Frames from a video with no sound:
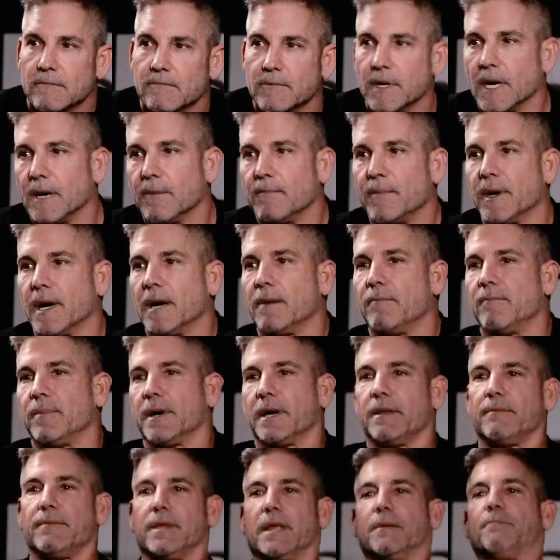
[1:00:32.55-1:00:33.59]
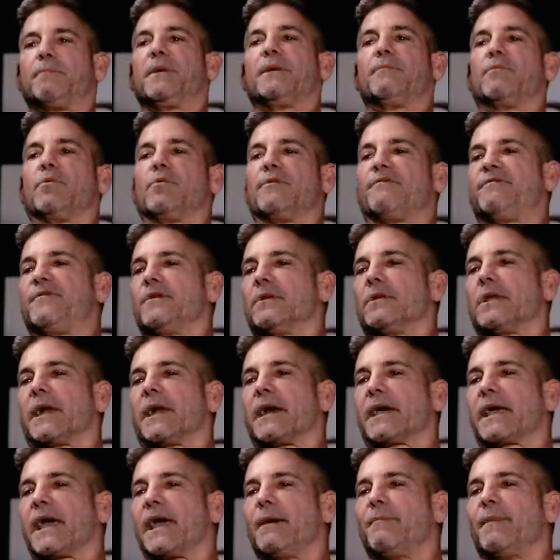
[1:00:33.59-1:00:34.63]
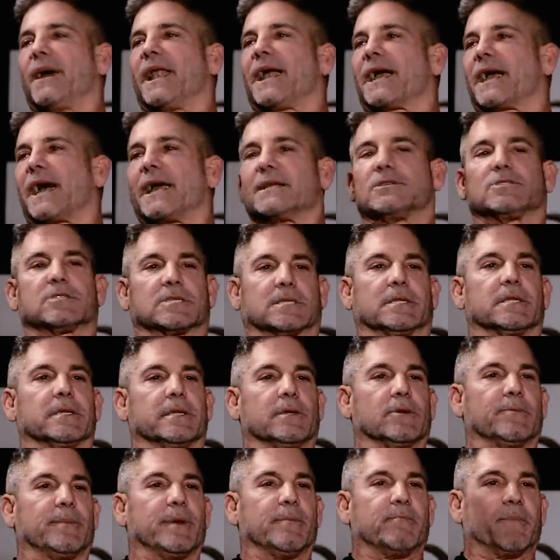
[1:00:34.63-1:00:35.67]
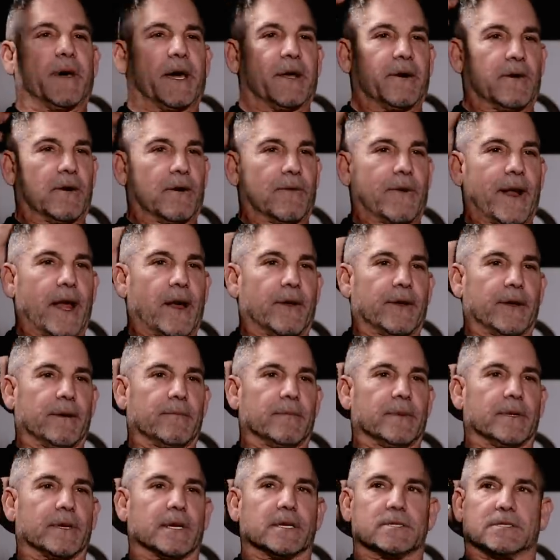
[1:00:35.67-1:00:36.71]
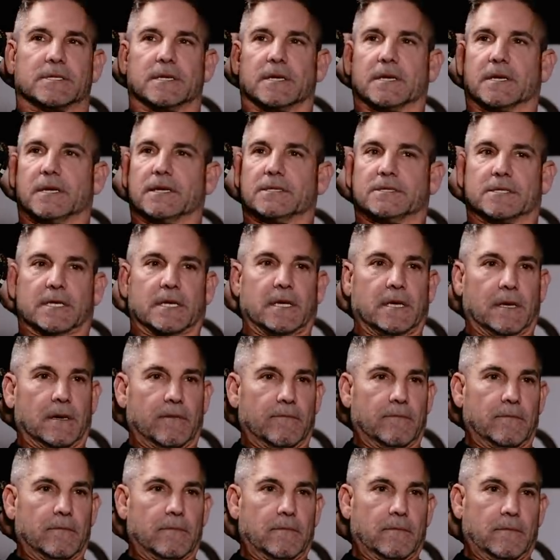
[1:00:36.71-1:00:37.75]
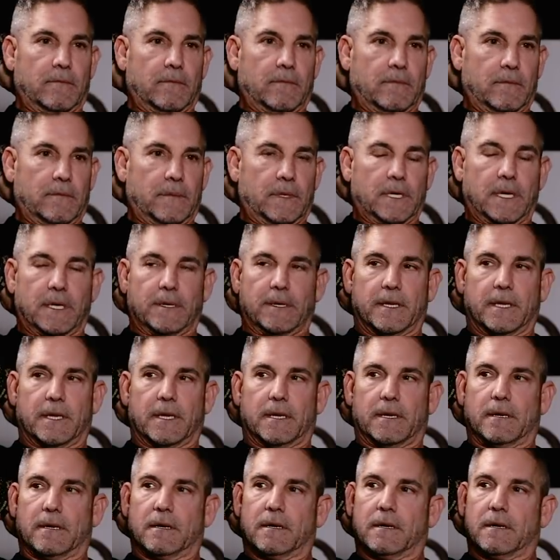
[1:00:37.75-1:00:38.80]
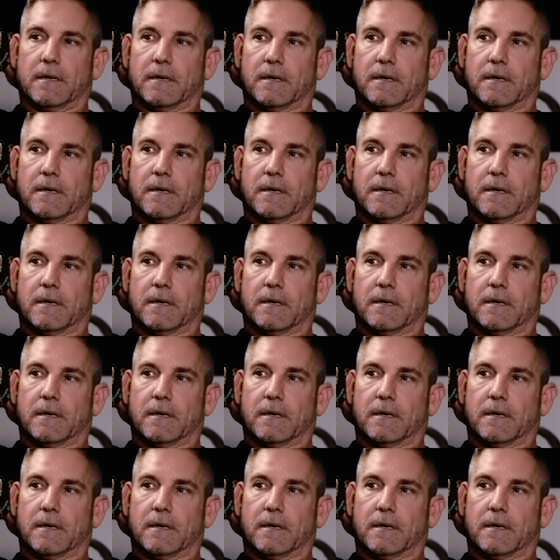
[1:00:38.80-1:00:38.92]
but but but that people would feel like, hey man, I got just a little bit better around him because because of him. Mm-hmm. And then